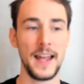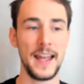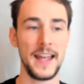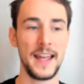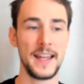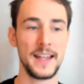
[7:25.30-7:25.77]

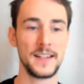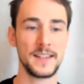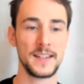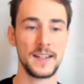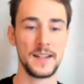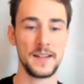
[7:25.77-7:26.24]

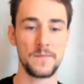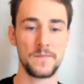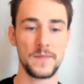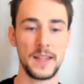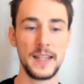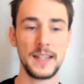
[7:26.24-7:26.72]
And
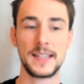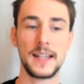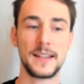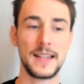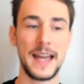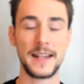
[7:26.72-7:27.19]
he
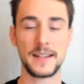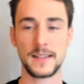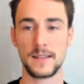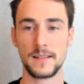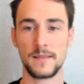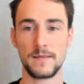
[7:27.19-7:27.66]
said that
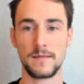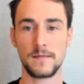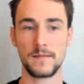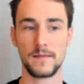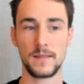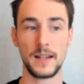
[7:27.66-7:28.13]

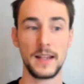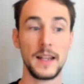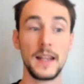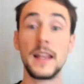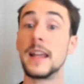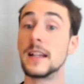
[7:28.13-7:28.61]

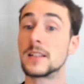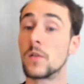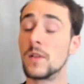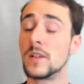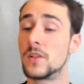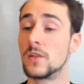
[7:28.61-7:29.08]
he is
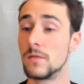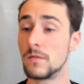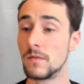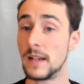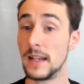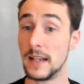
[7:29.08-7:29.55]
going
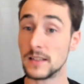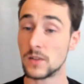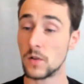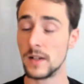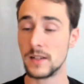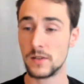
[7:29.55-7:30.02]

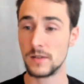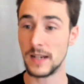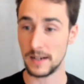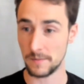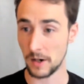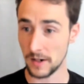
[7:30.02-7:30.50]
to
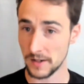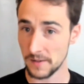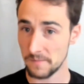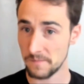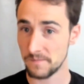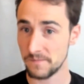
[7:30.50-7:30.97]
Denmark,
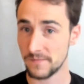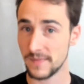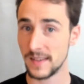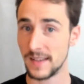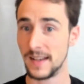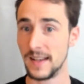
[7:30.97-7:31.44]

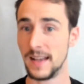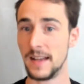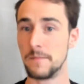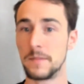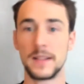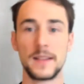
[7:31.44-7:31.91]

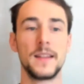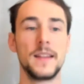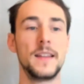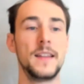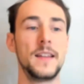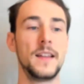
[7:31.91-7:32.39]
but
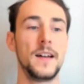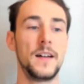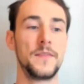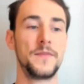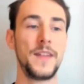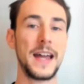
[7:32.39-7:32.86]

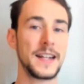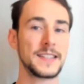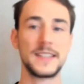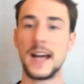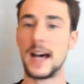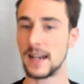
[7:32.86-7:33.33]
that
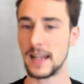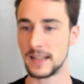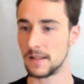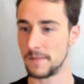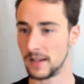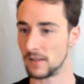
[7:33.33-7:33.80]
is not like
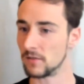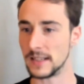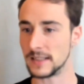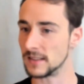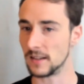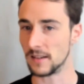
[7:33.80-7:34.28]
the main
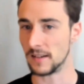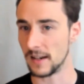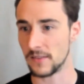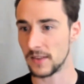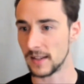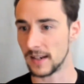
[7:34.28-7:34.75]
reason or
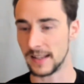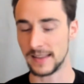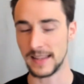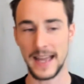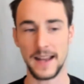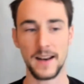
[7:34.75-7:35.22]
anything like
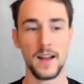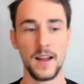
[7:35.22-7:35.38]
that.